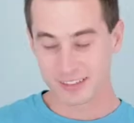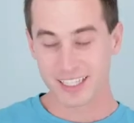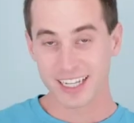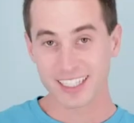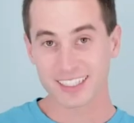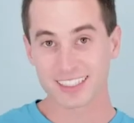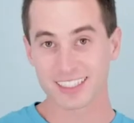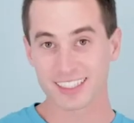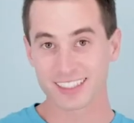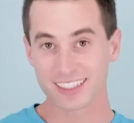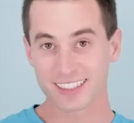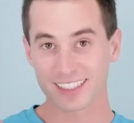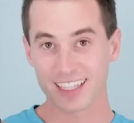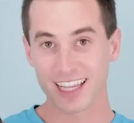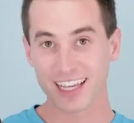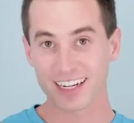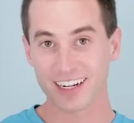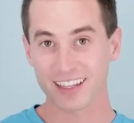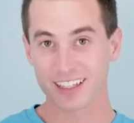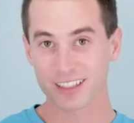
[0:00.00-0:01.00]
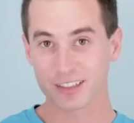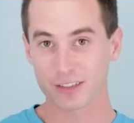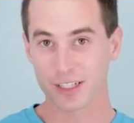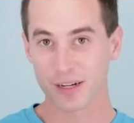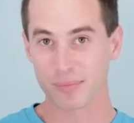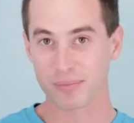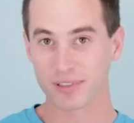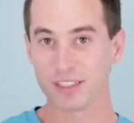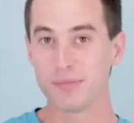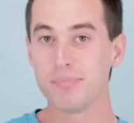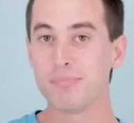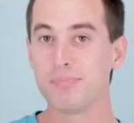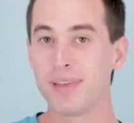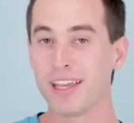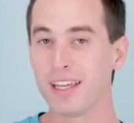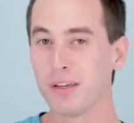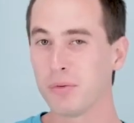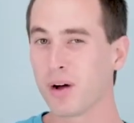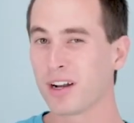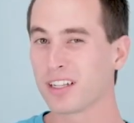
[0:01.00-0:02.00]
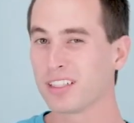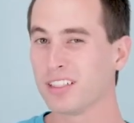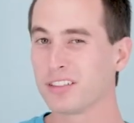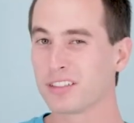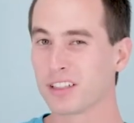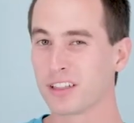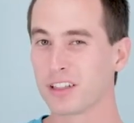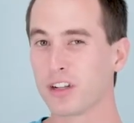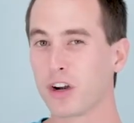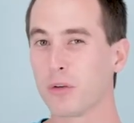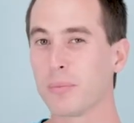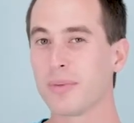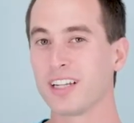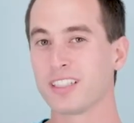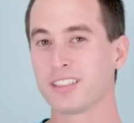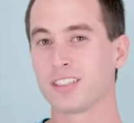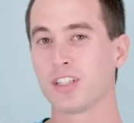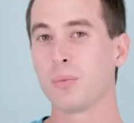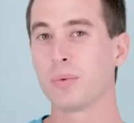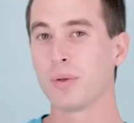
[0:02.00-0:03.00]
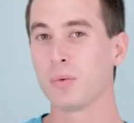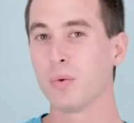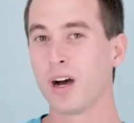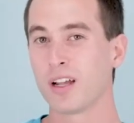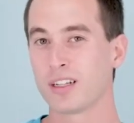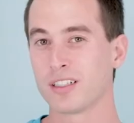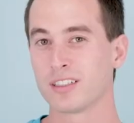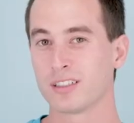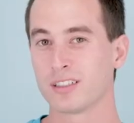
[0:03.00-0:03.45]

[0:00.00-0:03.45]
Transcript: Next, slide on the grip. You may want to use a little bit of soapy water